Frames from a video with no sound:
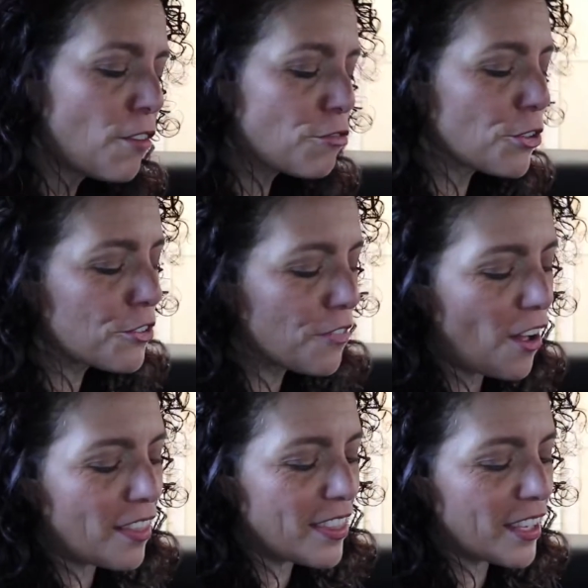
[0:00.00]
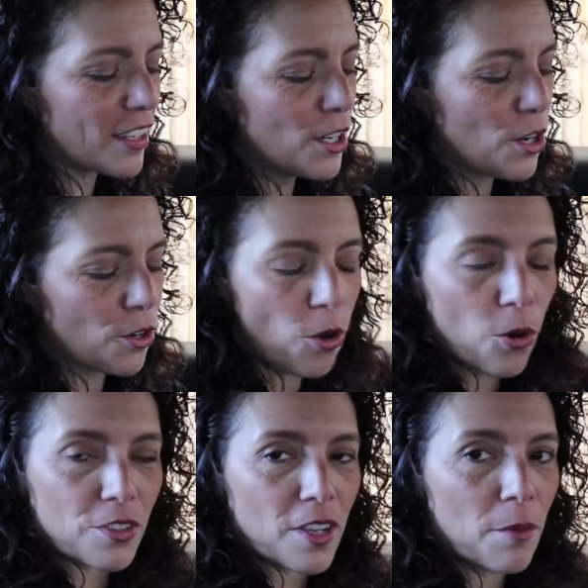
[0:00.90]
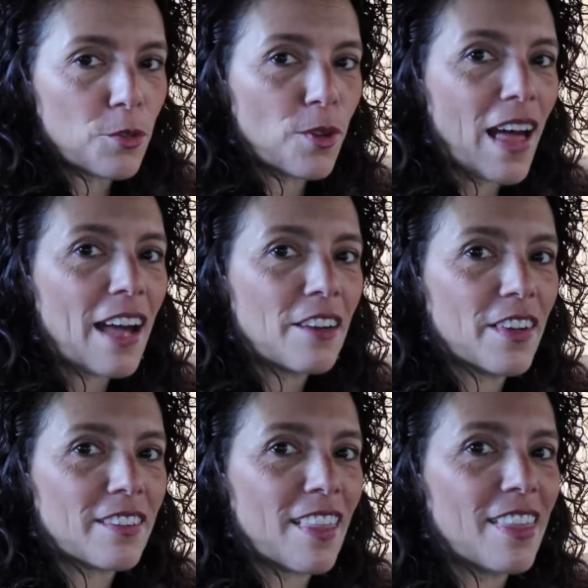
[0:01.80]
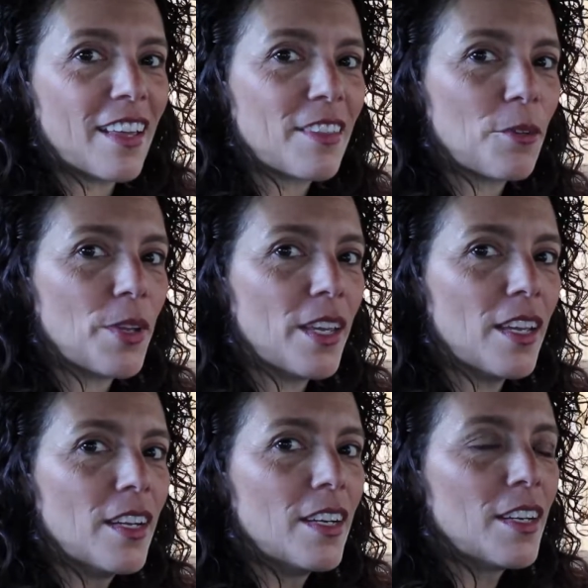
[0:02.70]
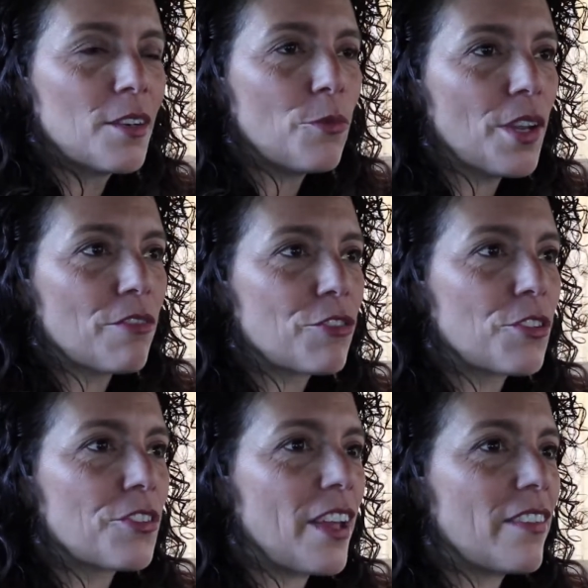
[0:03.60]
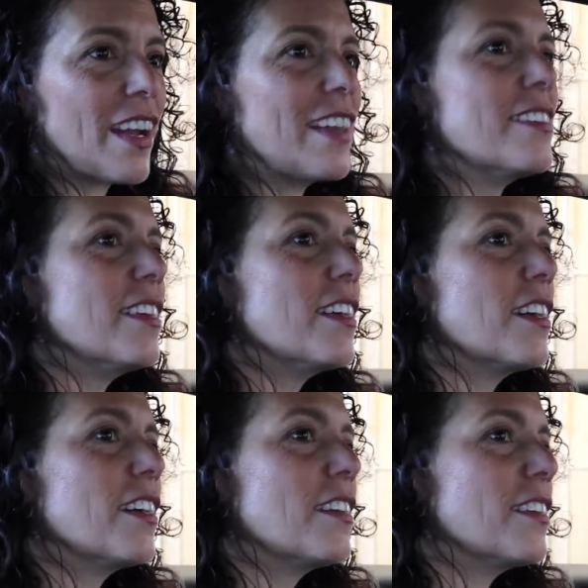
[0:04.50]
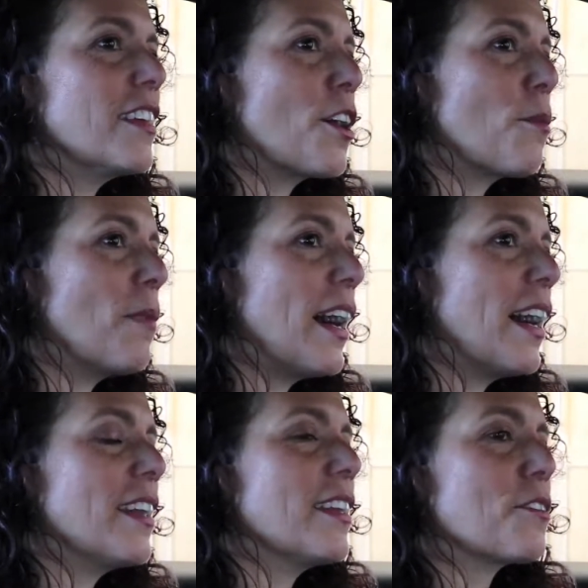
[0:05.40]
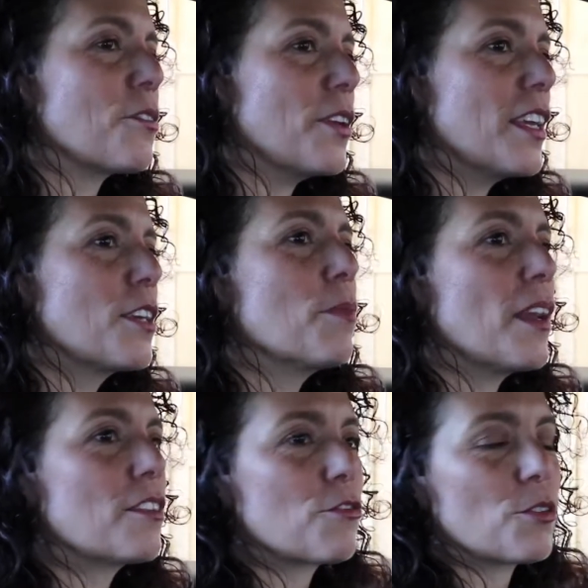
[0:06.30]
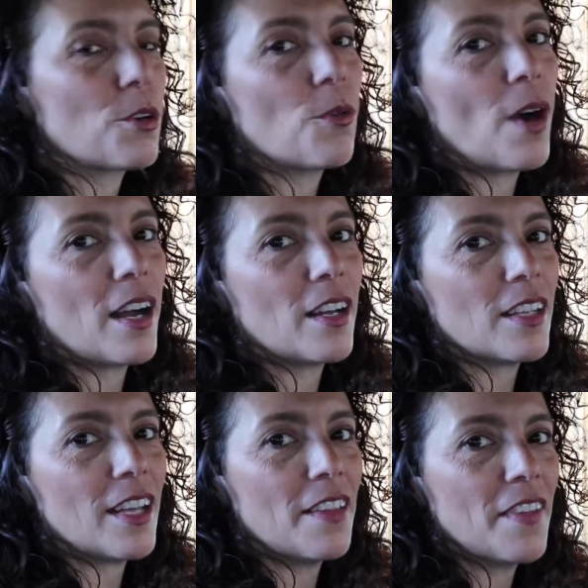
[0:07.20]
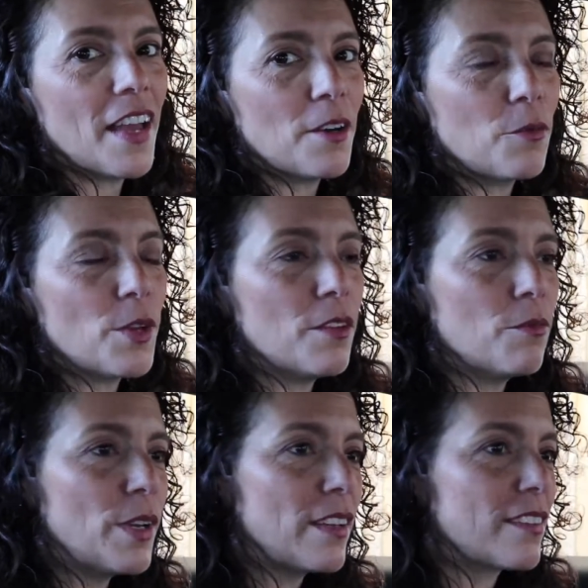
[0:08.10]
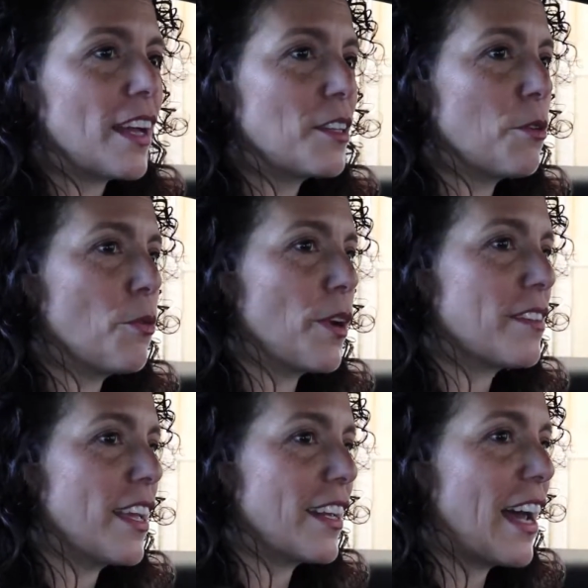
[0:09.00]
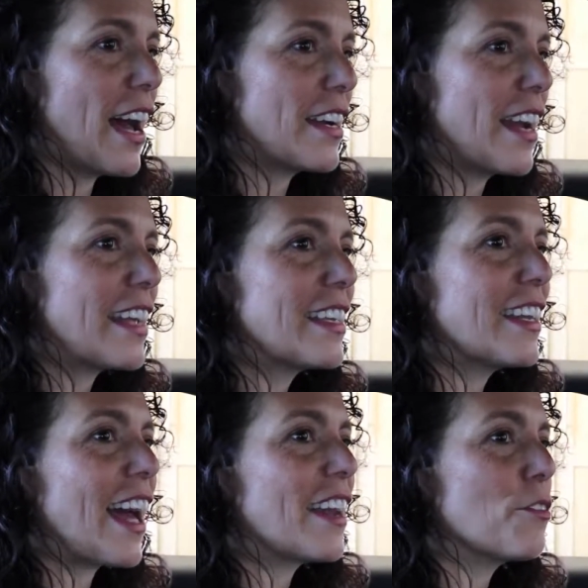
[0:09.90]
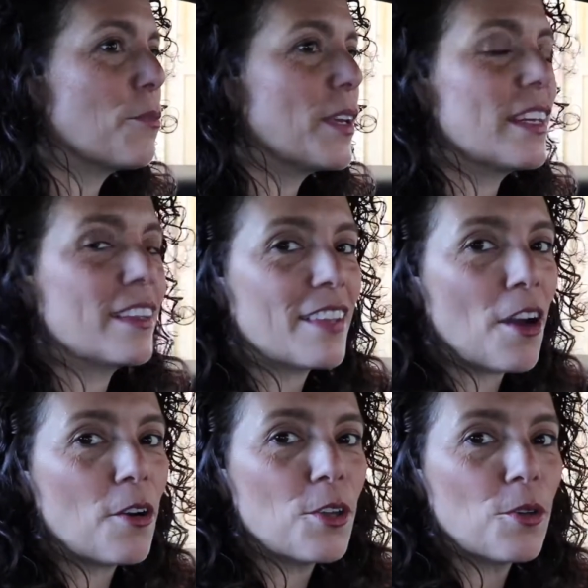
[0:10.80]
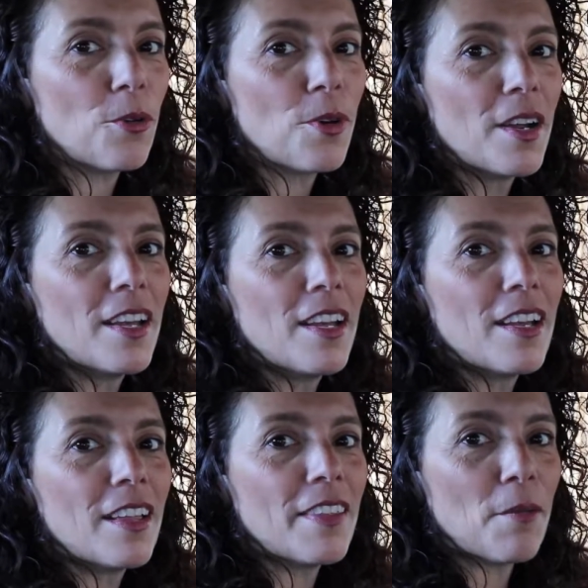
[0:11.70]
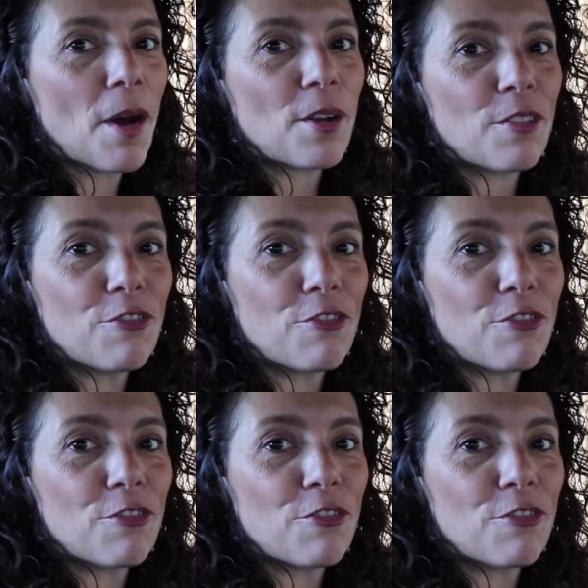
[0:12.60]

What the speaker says: first of all, I think goals come to a lot of us. I think that we at first have an idea in our mind, and it sort of incubates for a little while, and then we decide that we want to take it on. And I cannot even begin to tell you the amount of